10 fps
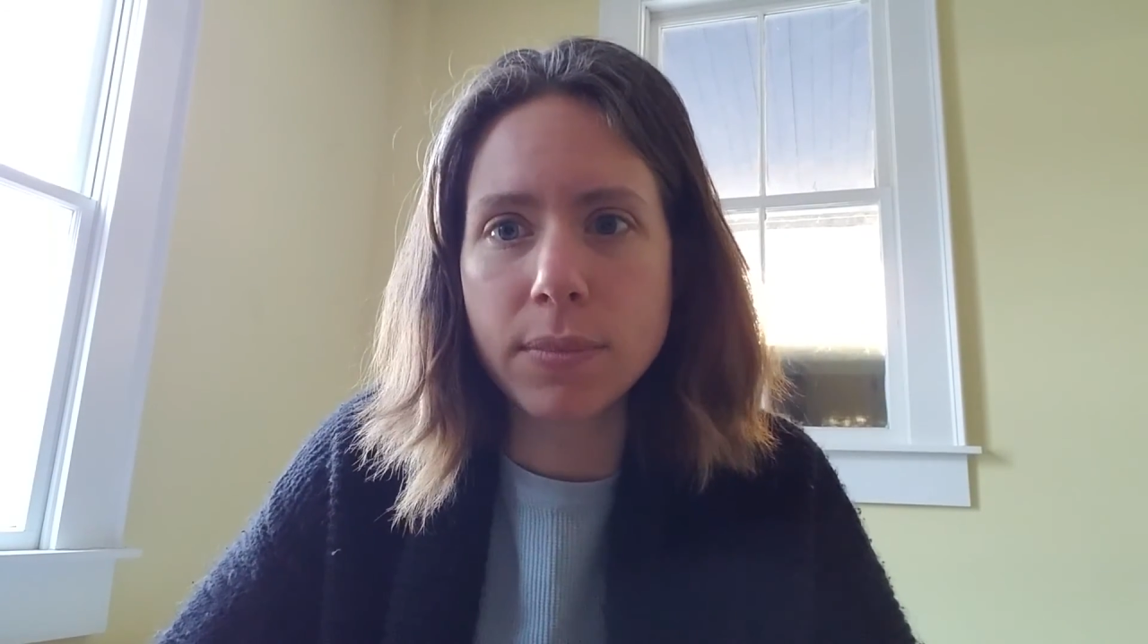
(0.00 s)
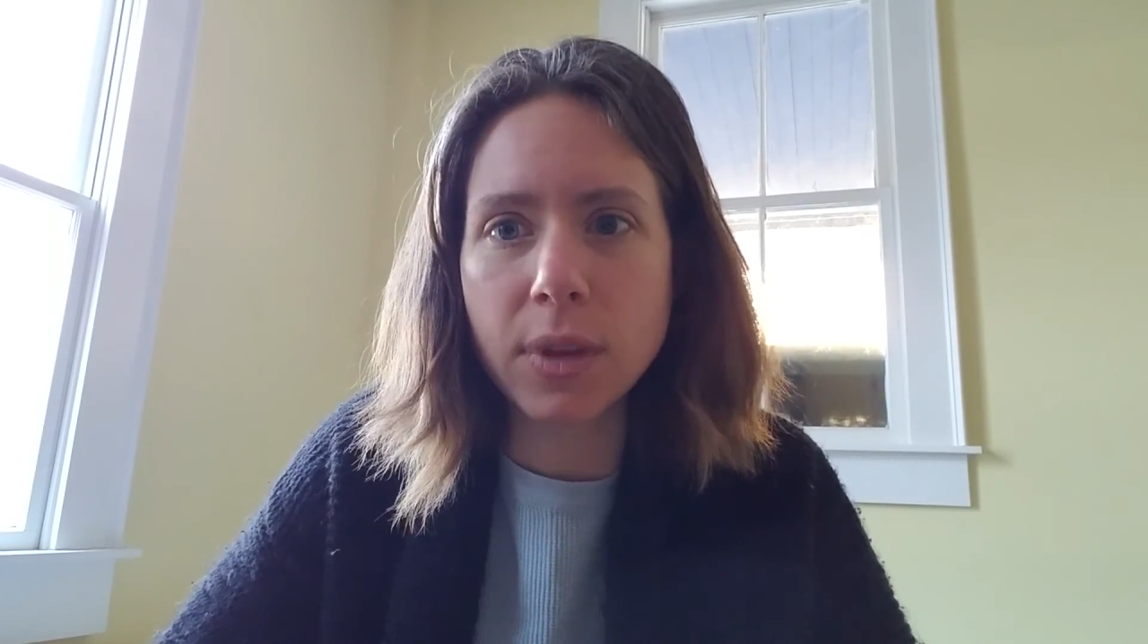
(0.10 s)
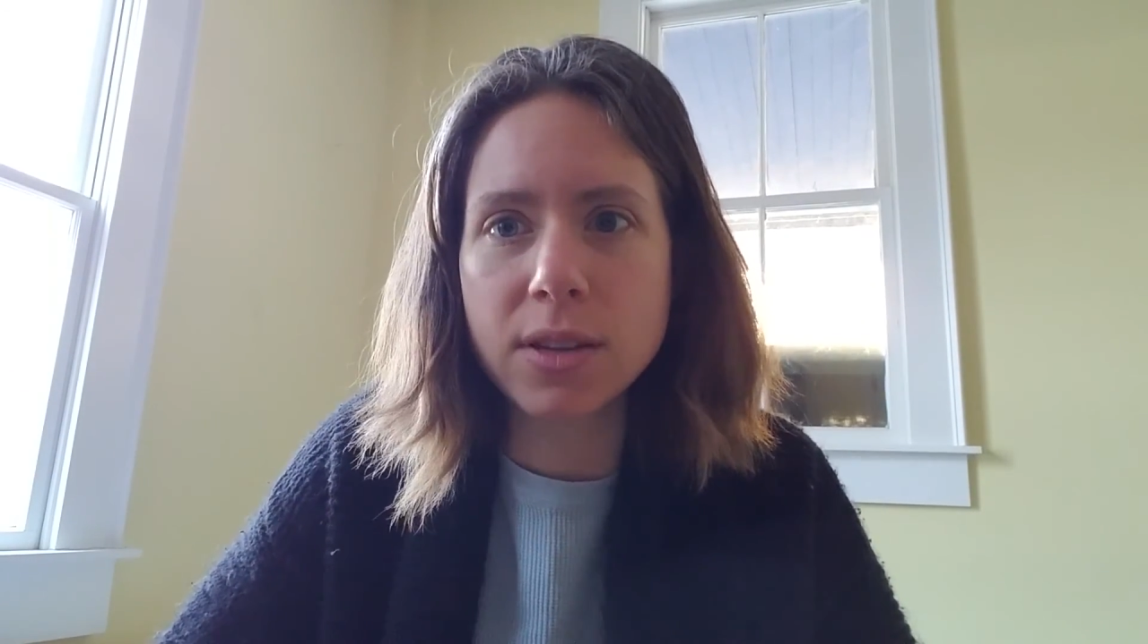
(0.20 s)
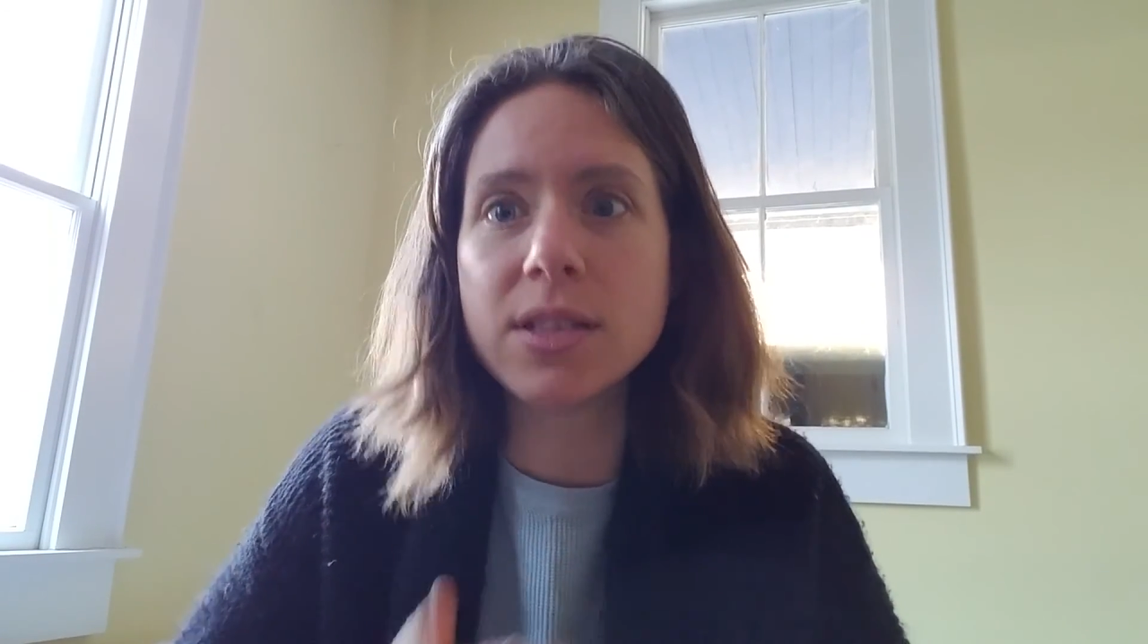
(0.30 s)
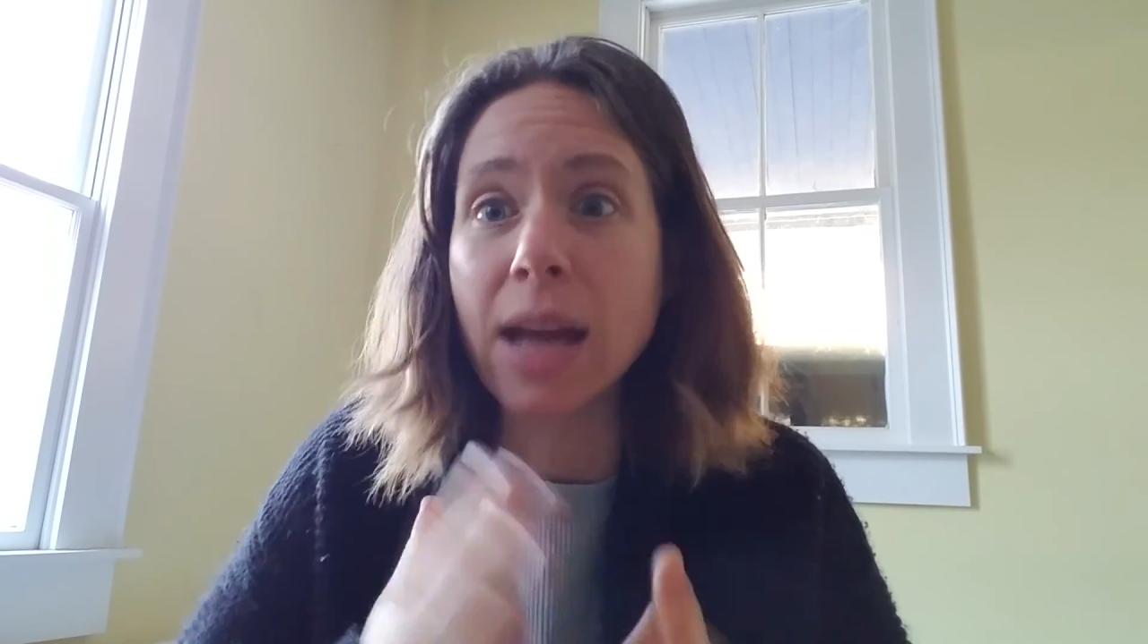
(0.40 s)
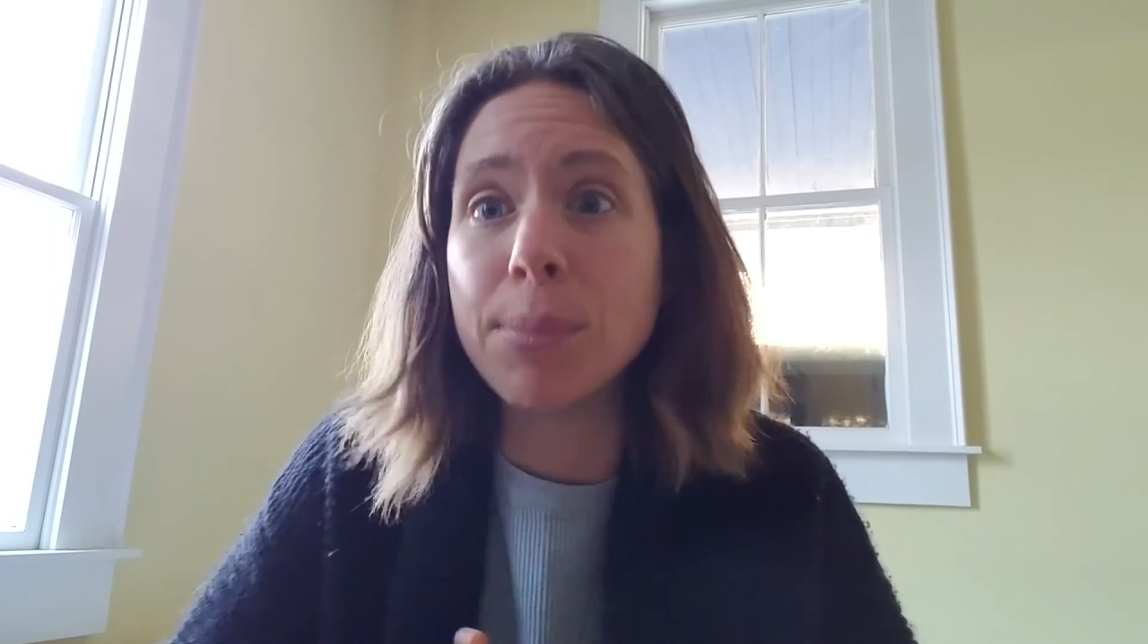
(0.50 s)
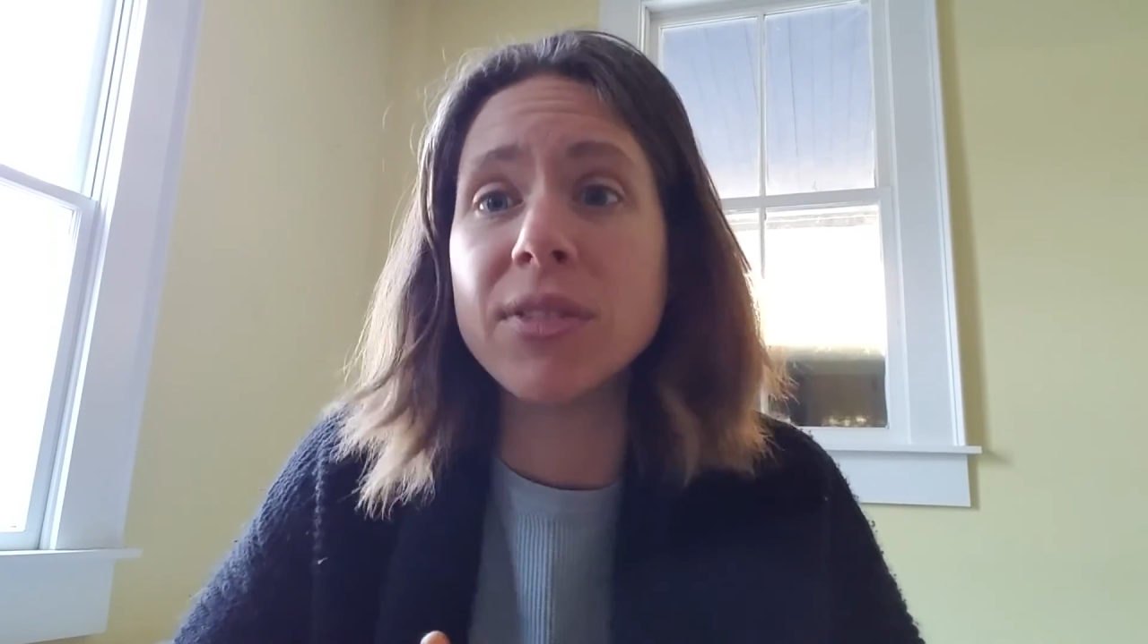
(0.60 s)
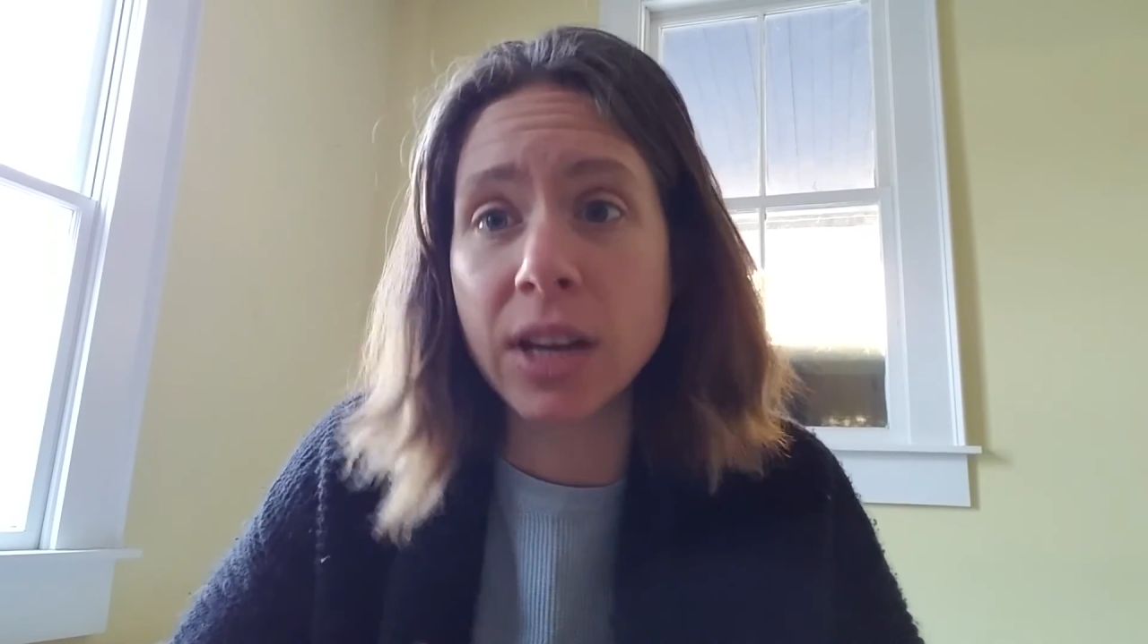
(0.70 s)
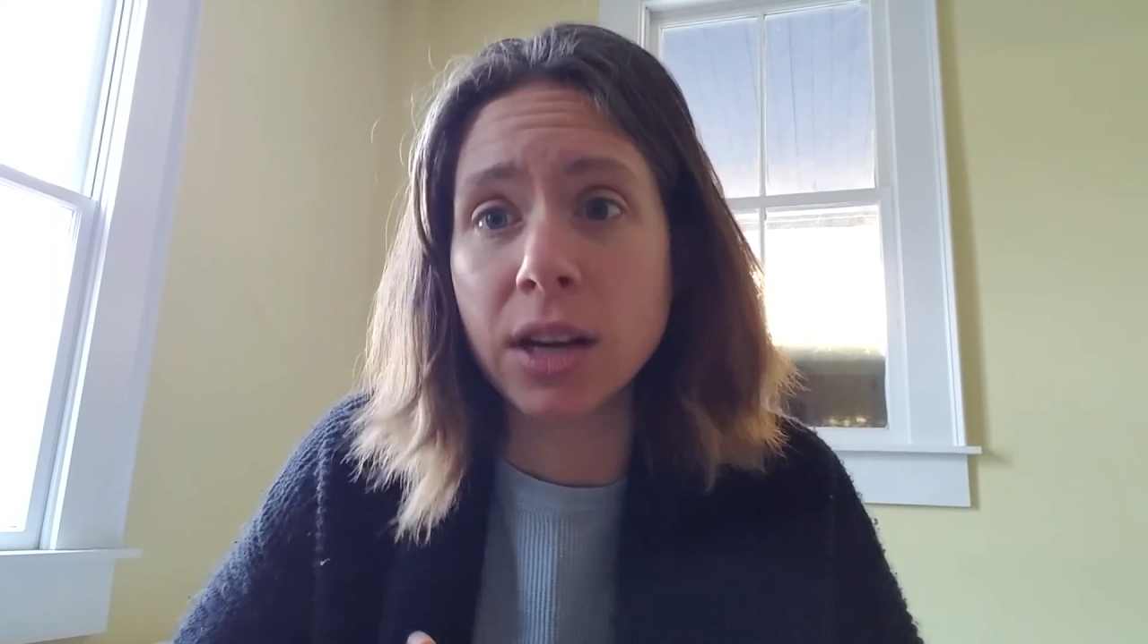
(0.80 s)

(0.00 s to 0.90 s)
step of getting